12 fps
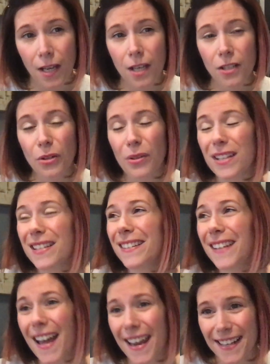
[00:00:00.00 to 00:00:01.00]
So this
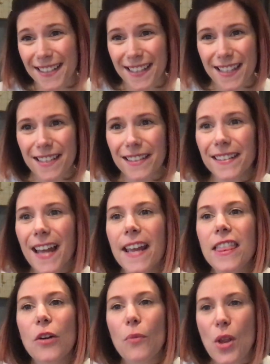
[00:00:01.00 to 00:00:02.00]
light
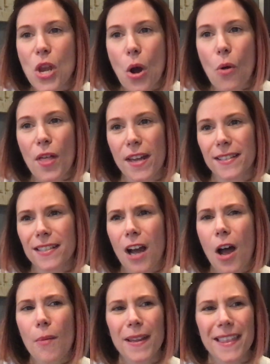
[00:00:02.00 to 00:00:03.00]
that we know that is
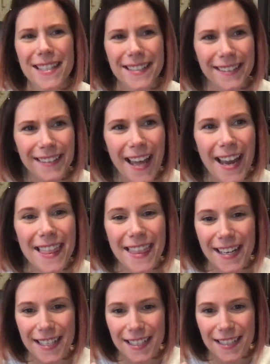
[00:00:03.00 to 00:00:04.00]
coming, this light
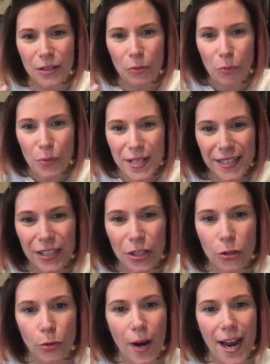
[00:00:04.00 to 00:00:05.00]
that is the risen
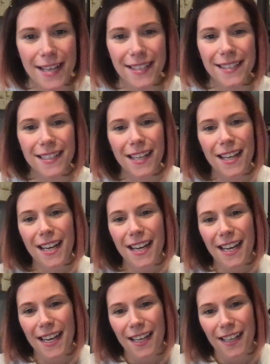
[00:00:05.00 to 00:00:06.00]
Christ,
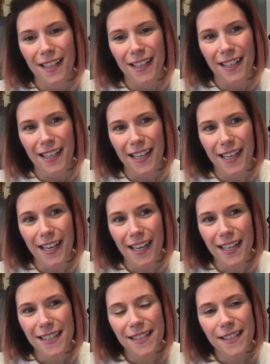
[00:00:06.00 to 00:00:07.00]

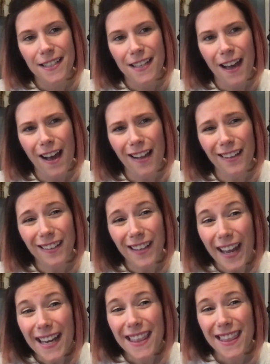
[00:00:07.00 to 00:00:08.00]
it's a
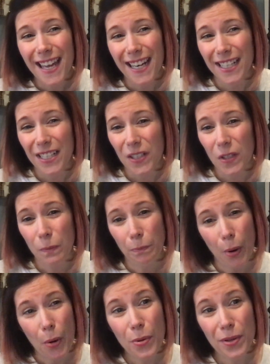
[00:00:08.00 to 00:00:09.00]
light that
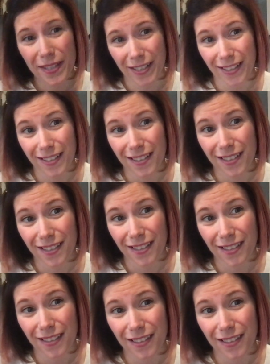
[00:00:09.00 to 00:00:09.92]
exposes.